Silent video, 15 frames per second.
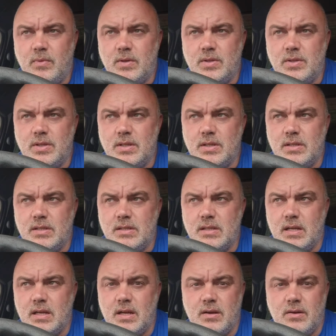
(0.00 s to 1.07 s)
which
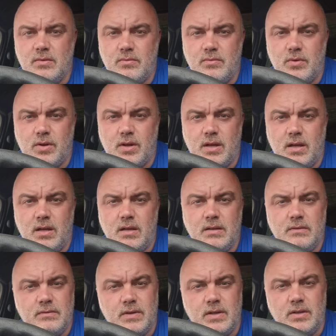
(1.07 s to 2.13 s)
is
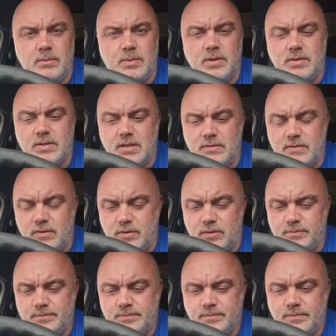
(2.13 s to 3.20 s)
Rookie
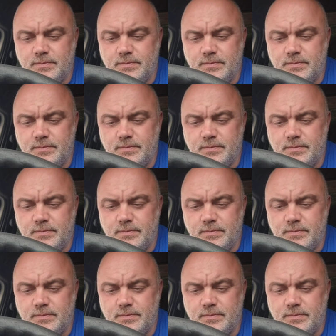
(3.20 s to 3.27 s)
VW-T4.